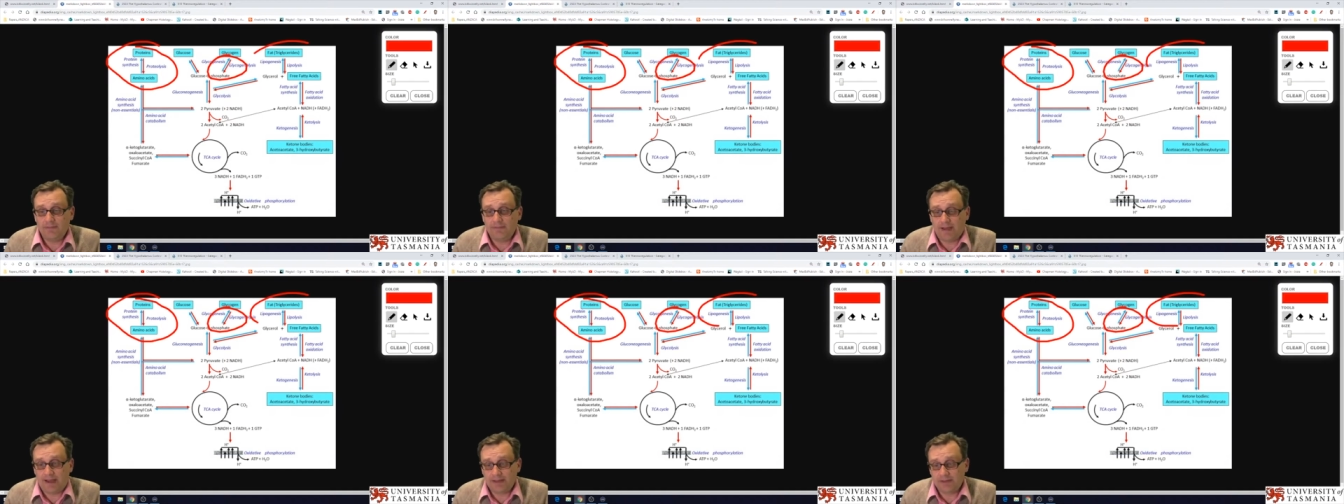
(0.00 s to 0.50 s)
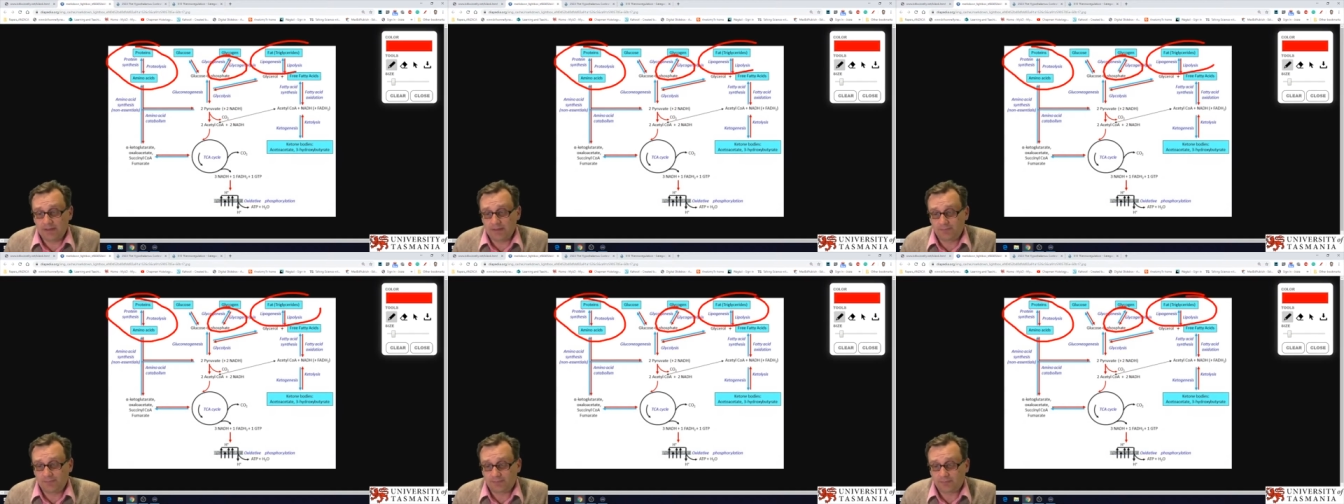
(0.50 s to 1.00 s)
and
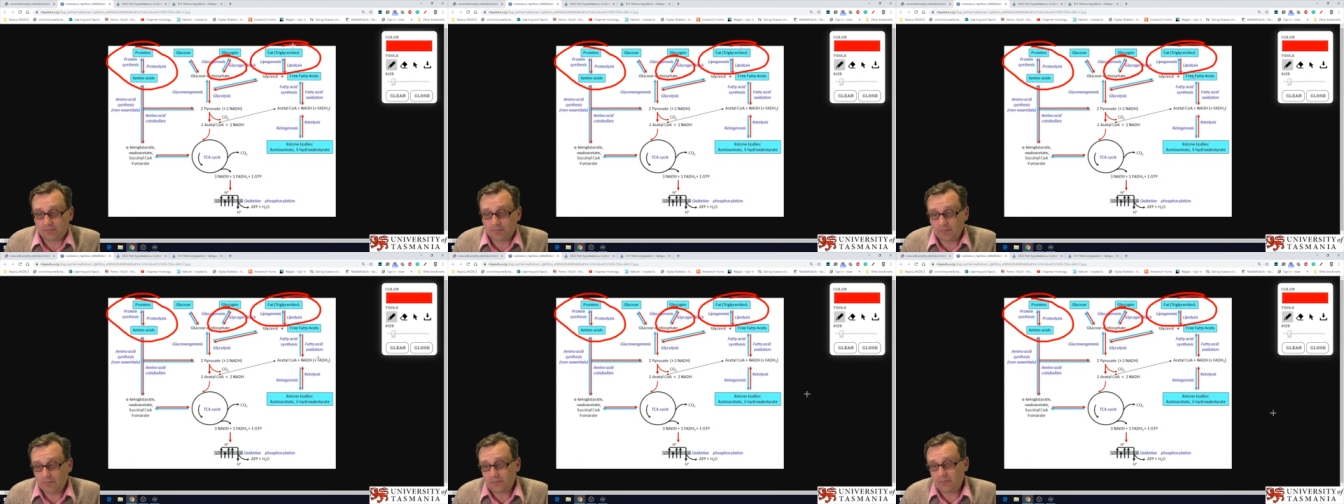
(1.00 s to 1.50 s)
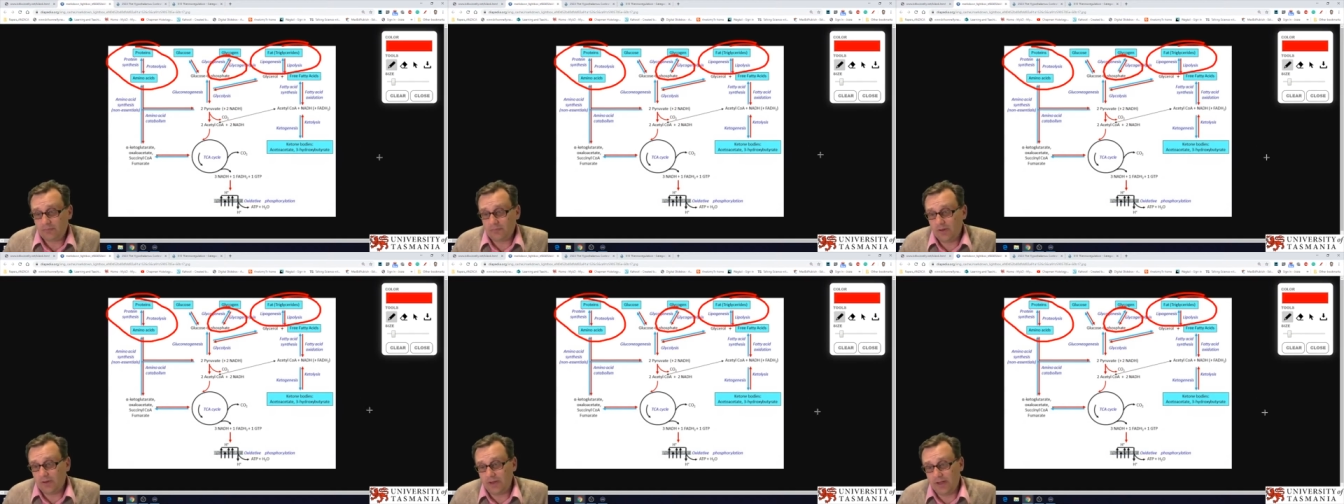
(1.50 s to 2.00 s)
fats.
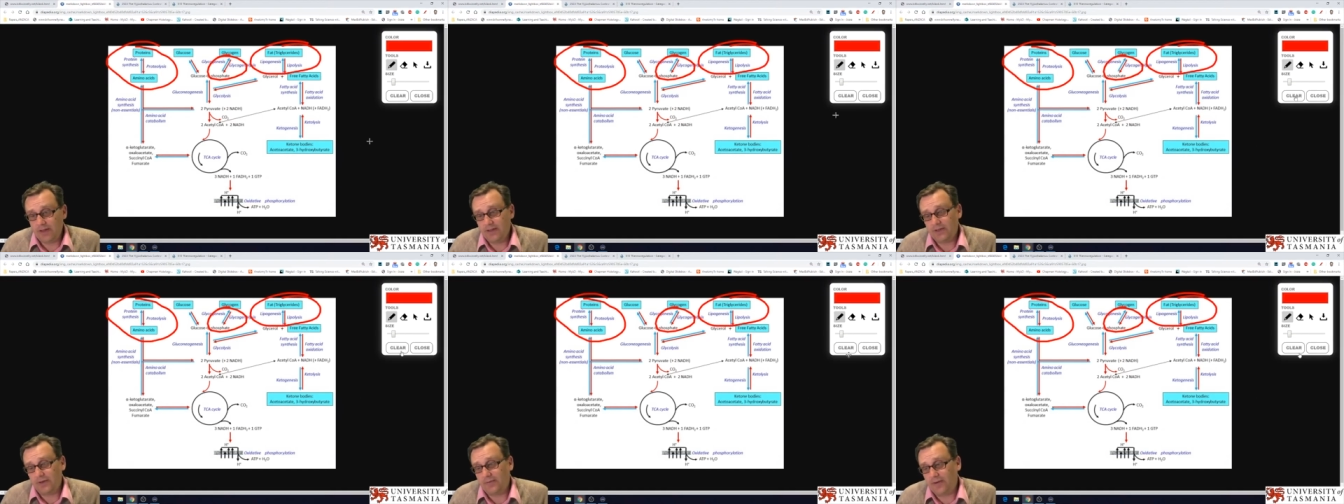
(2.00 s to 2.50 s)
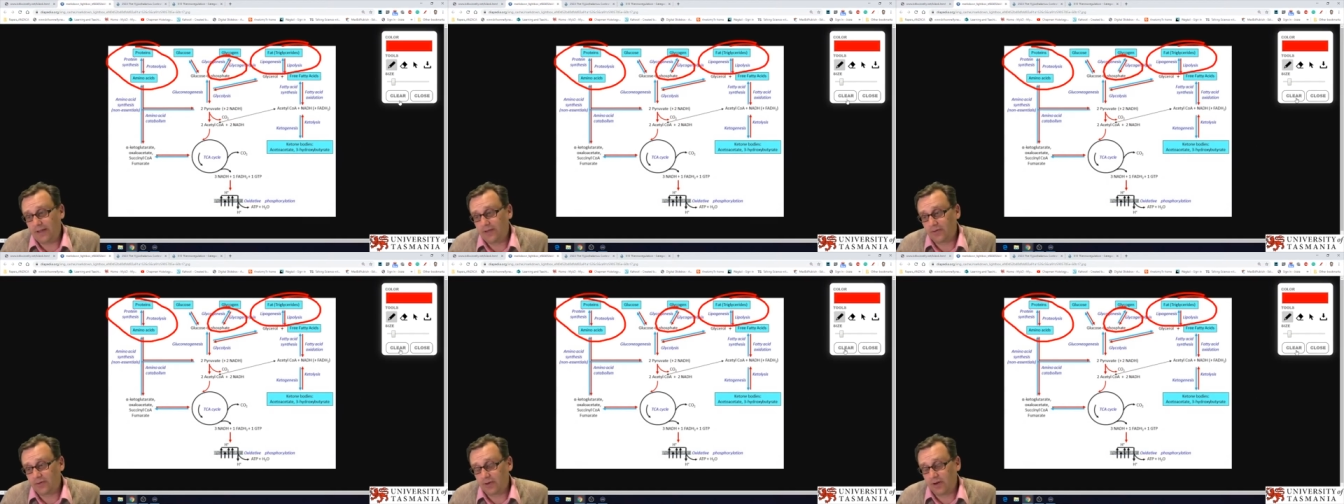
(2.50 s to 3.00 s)
Okay,
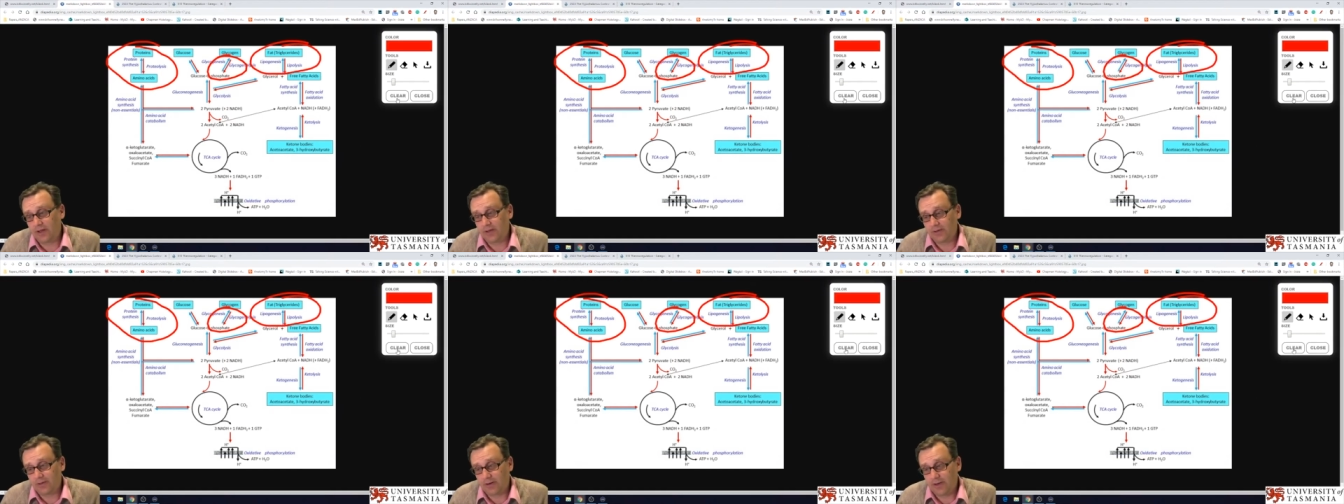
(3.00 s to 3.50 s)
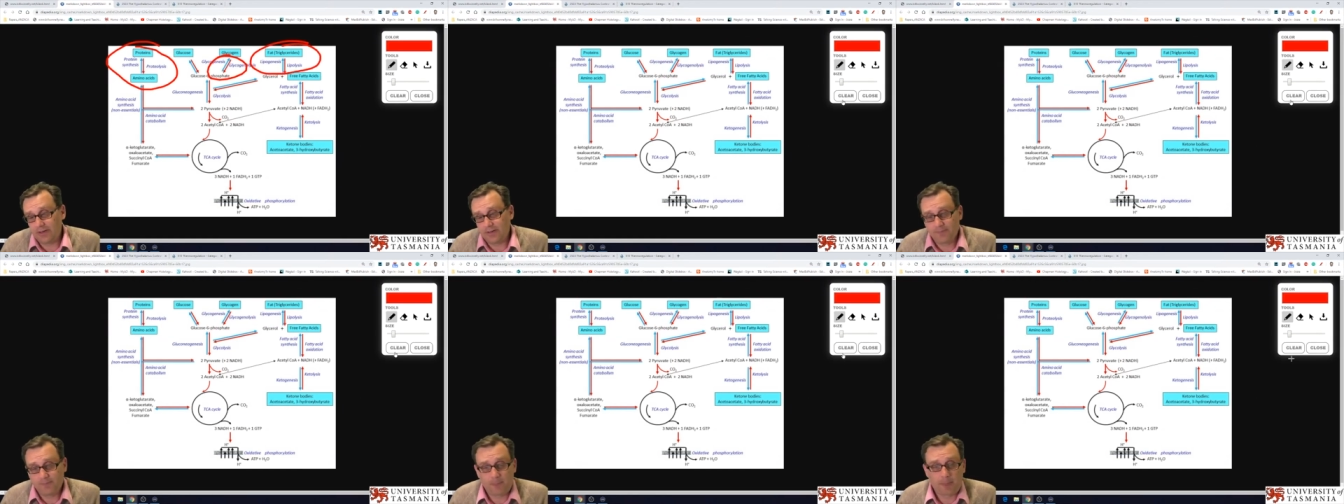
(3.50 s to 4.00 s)
so fats or
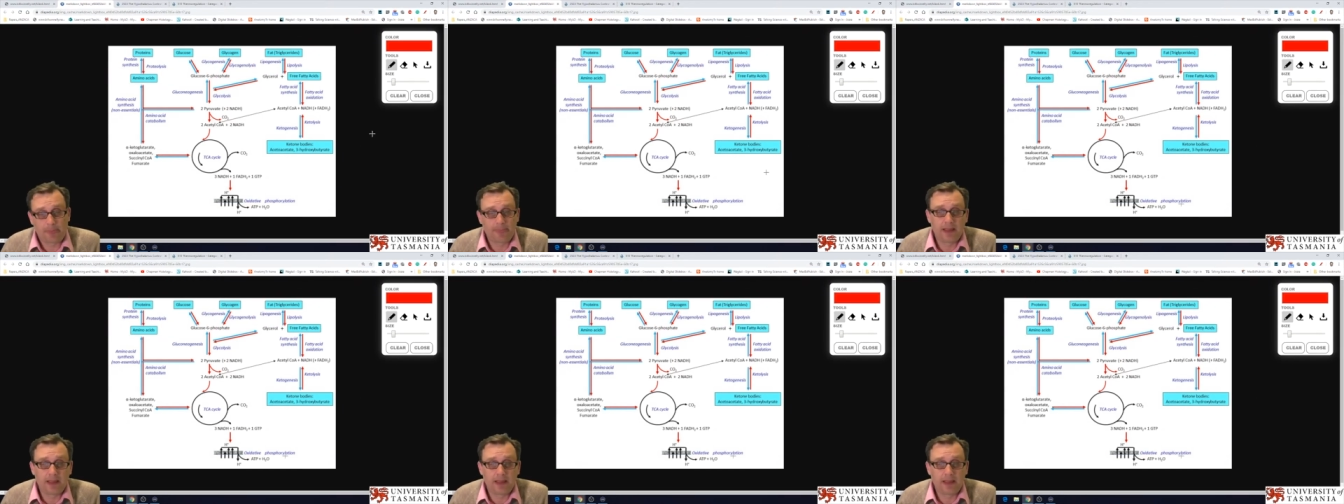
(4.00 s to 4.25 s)
triglycerides.